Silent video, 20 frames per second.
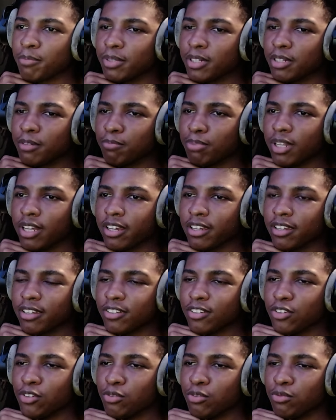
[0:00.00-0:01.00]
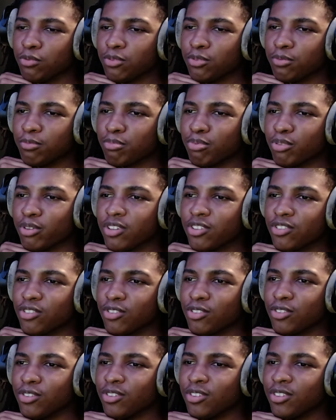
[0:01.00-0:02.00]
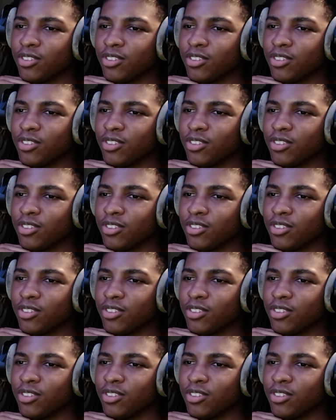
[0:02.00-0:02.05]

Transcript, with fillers: but applying no pressure?